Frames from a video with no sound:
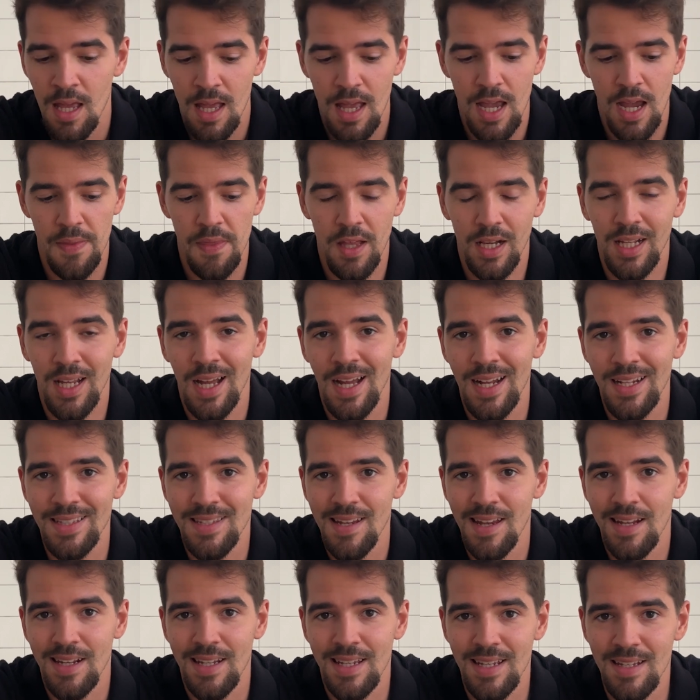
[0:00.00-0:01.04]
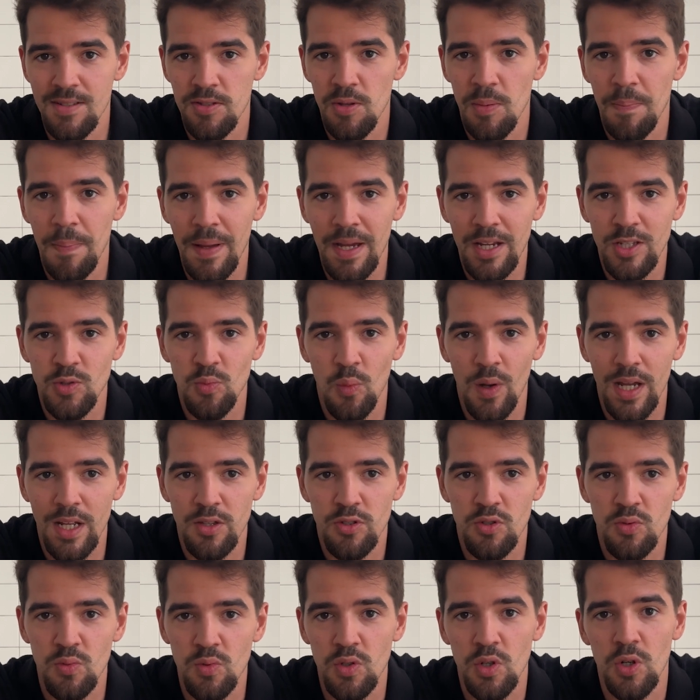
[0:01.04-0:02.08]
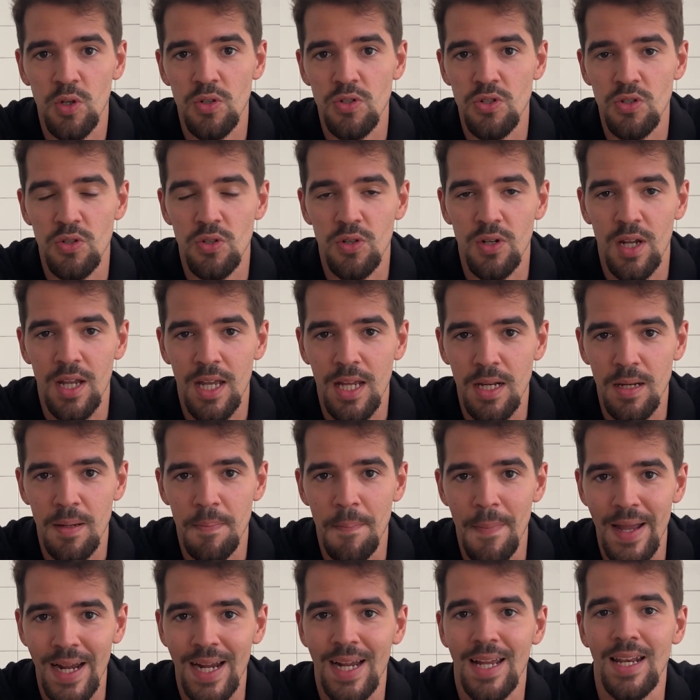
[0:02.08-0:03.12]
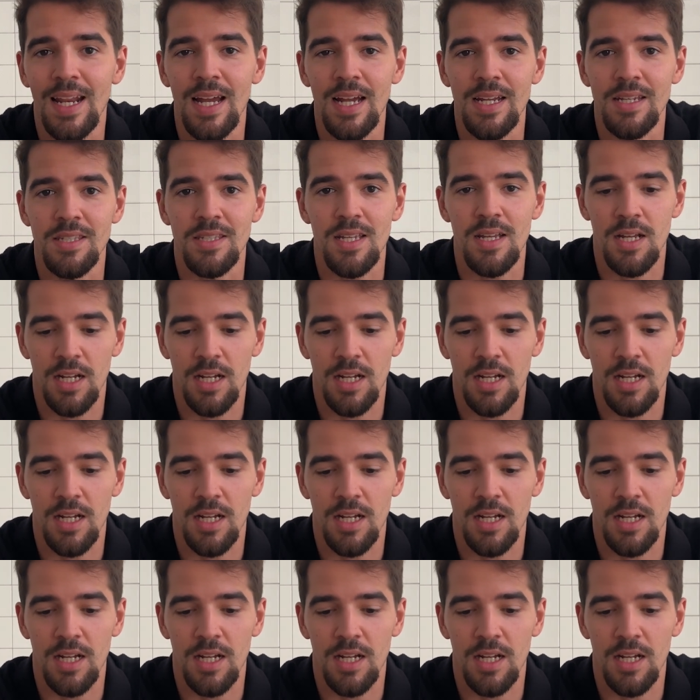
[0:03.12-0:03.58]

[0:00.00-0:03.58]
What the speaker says: and then content is the best way to nurture and mechanize